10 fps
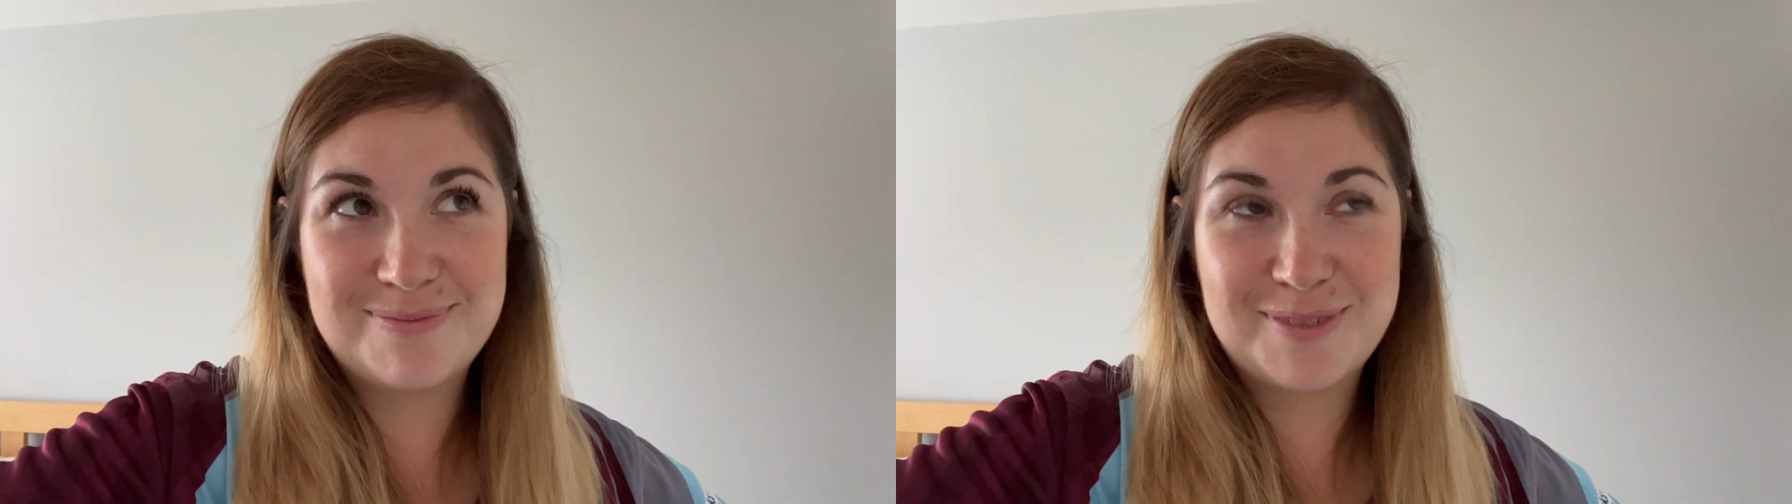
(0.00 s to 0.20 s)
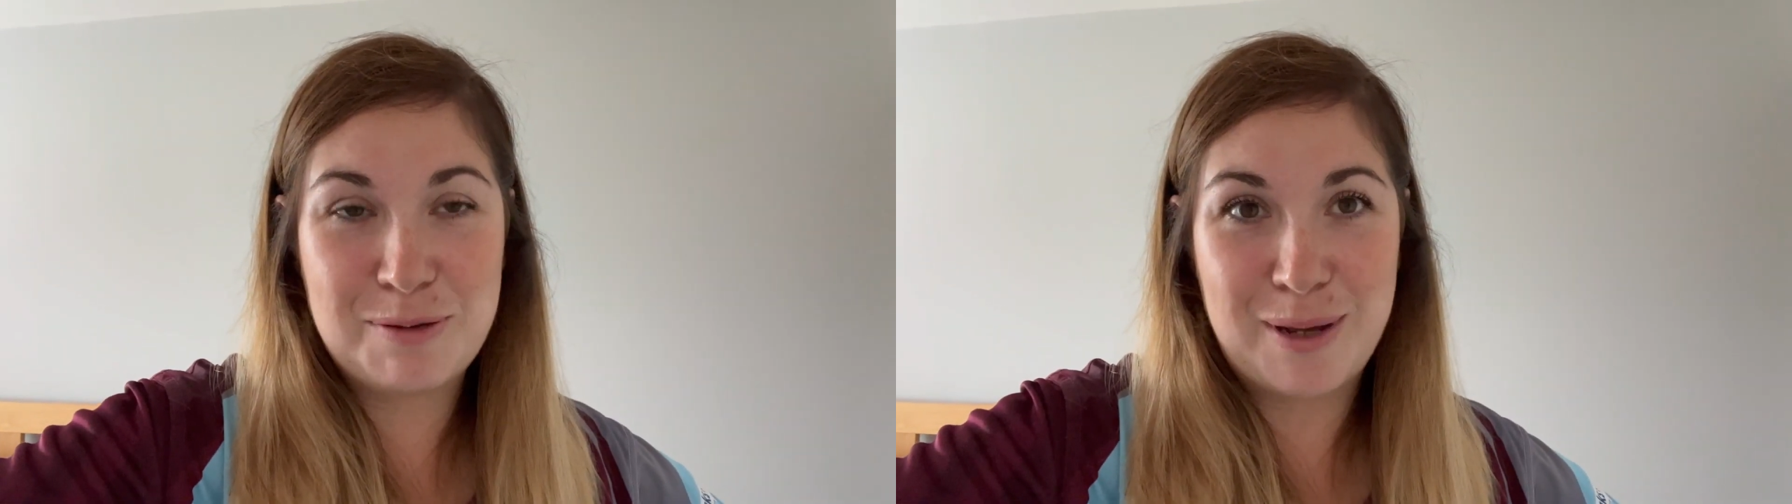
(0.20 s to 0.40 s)

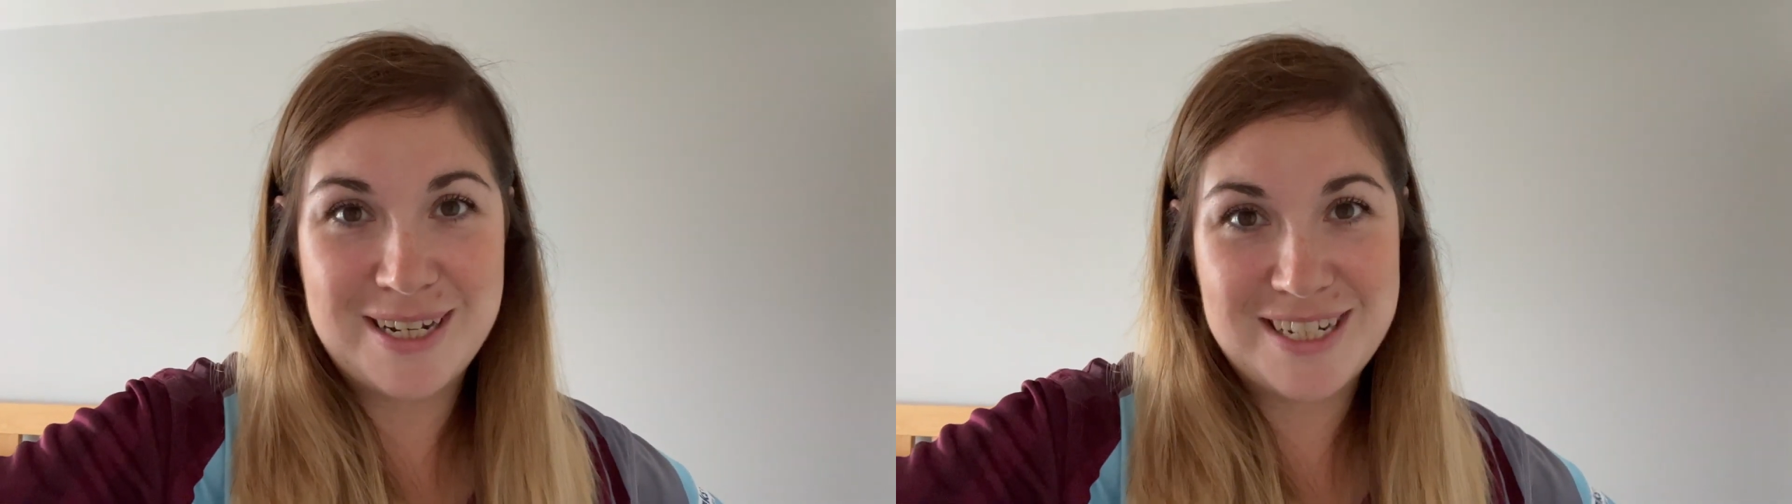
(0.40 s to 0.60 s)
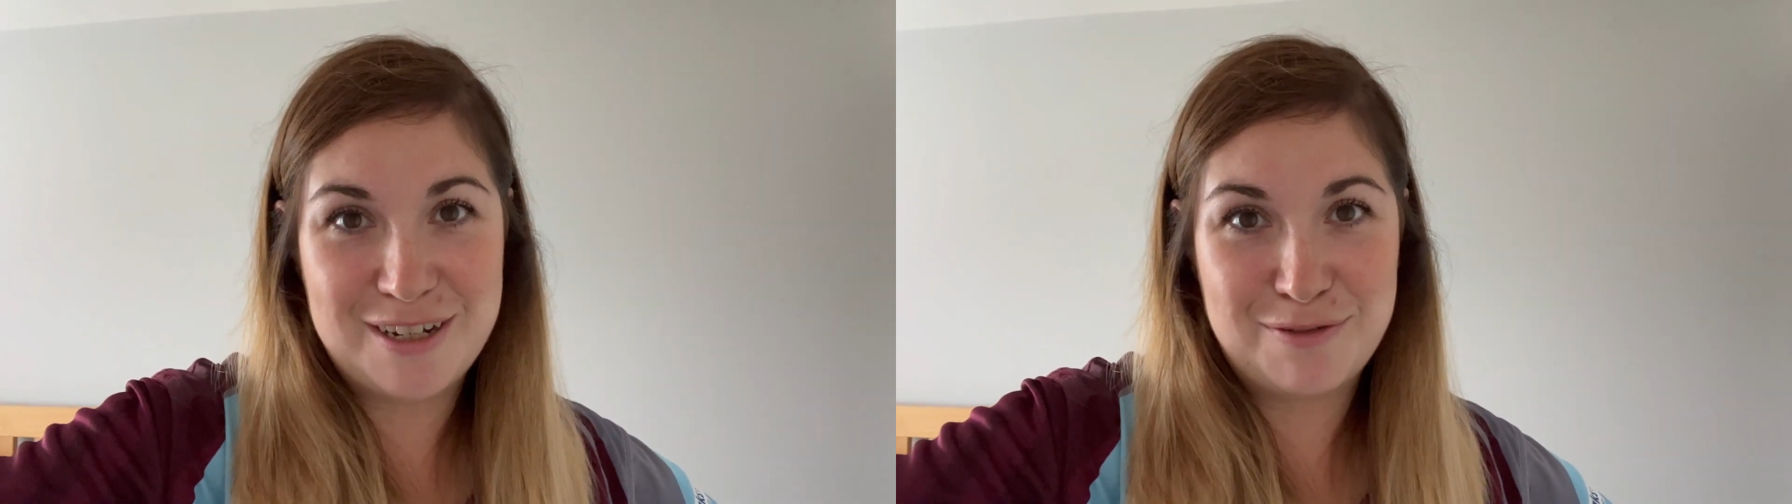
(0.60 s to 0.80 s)

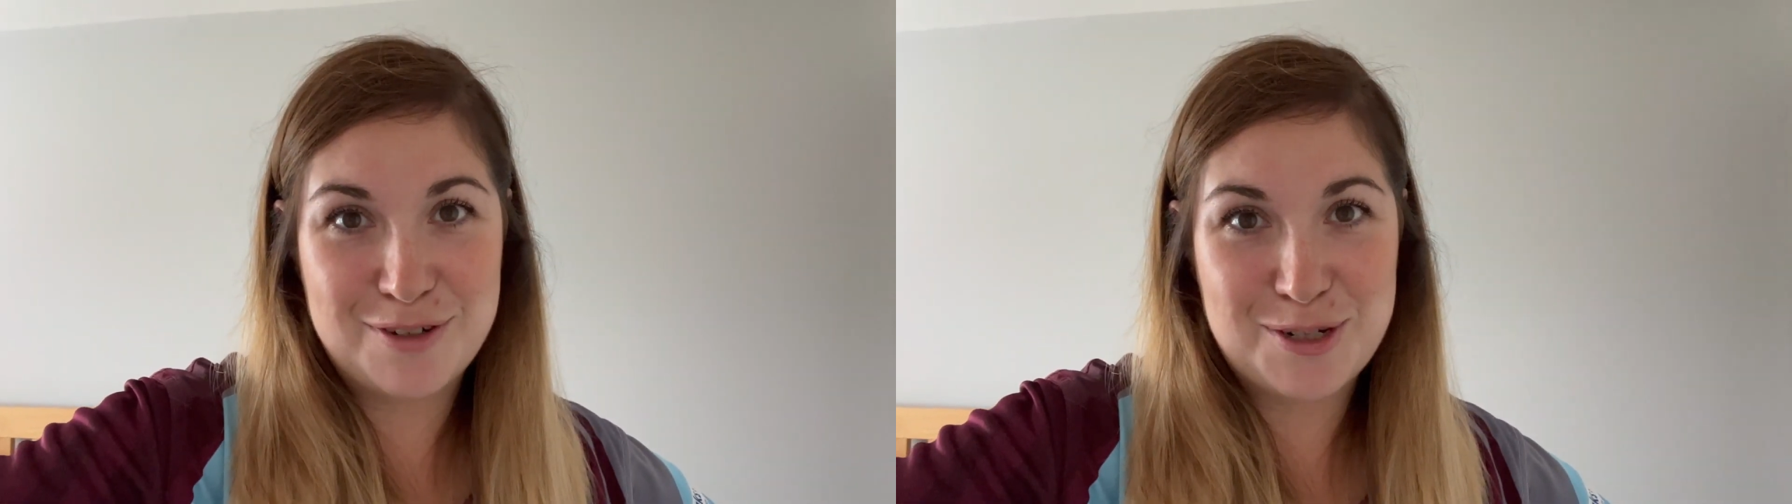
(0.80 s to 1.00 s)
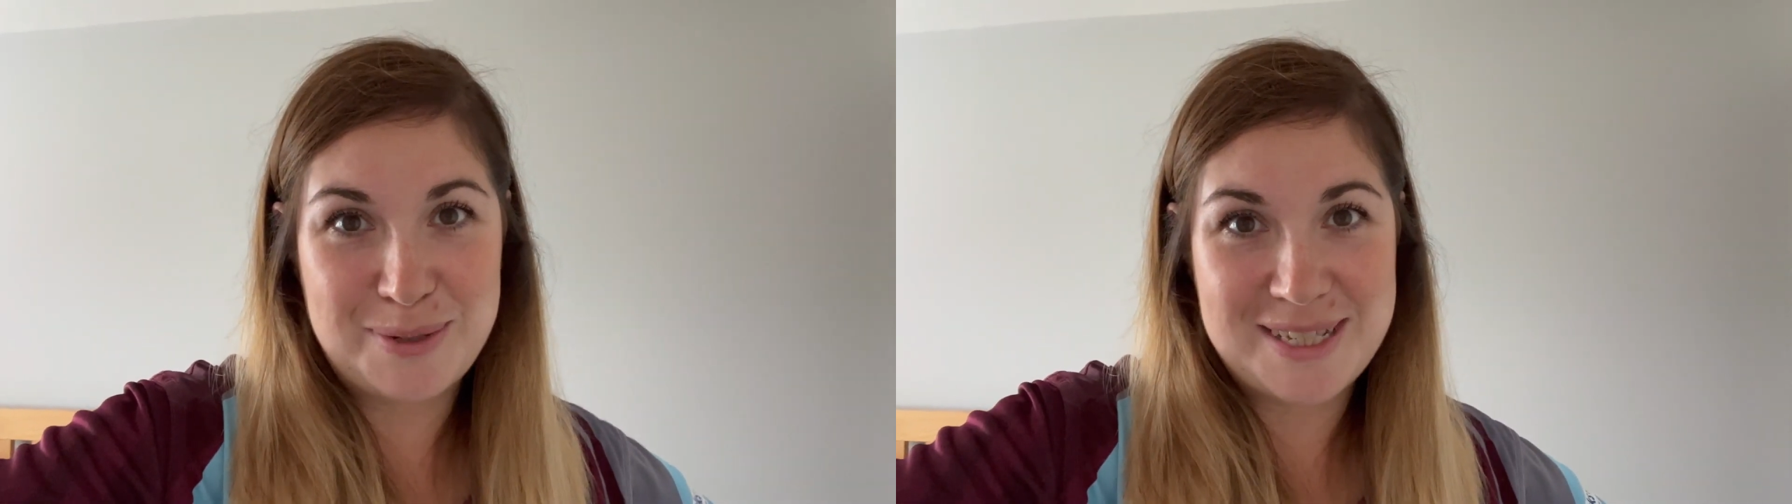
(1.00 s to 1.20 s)
competitive,
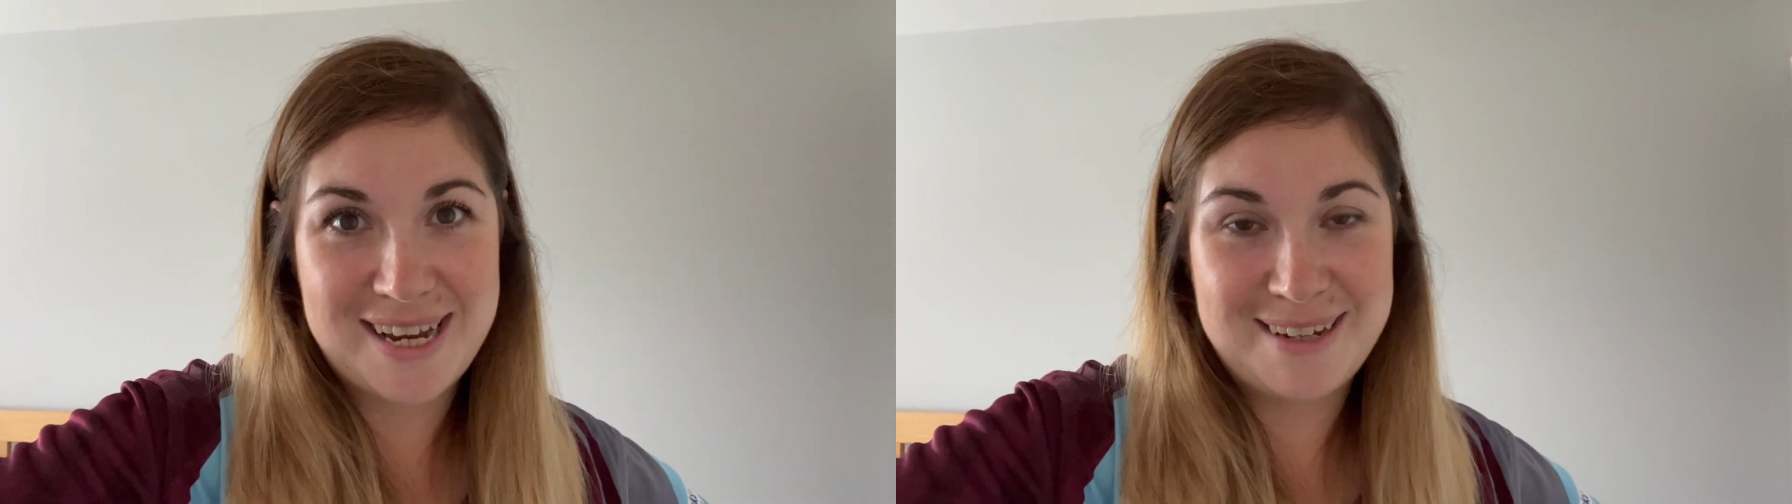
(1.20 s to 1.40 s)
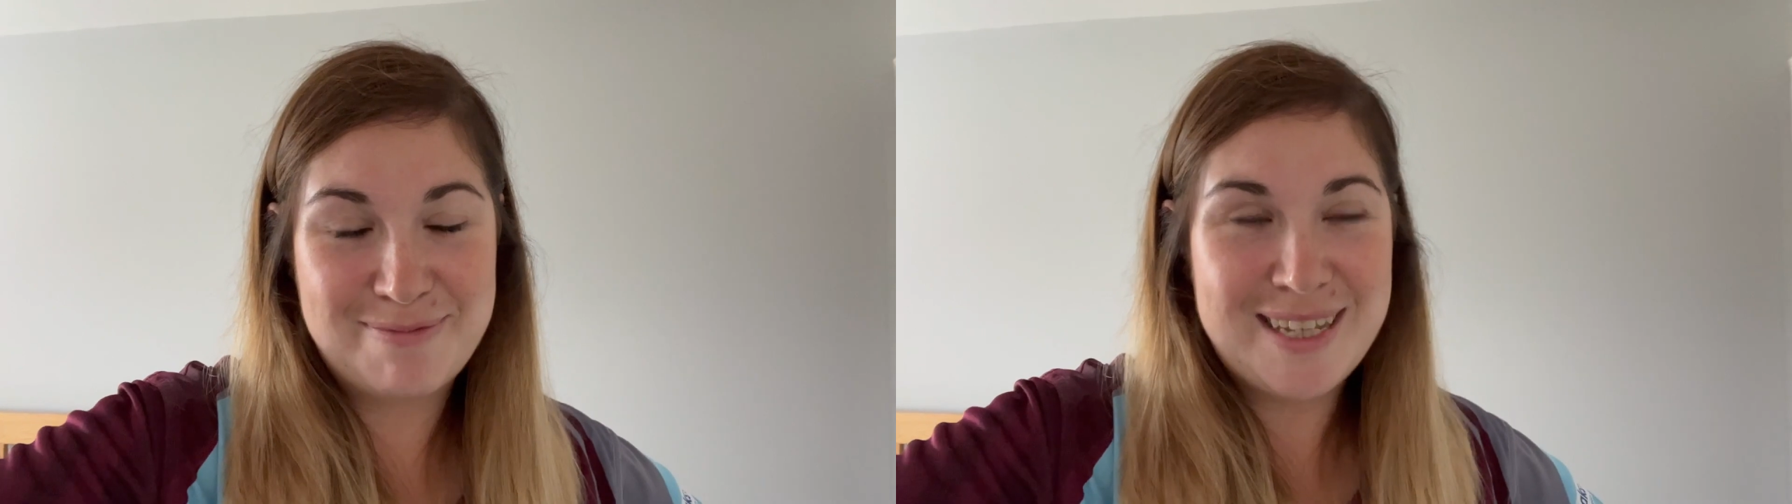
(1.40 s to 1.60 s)
shall we say.